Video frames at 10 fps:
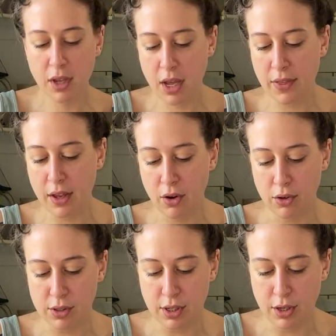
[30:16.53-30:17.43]
And then
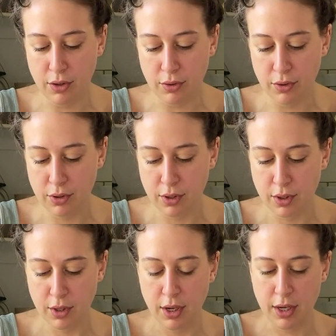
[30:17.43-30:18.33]
also
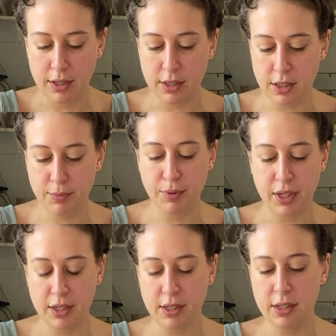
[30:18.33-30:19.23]
it
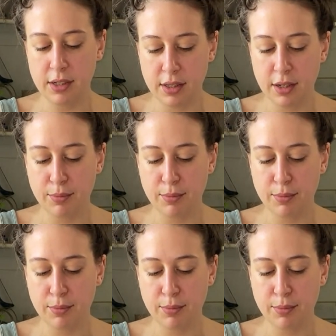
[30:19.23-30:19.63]
displaces the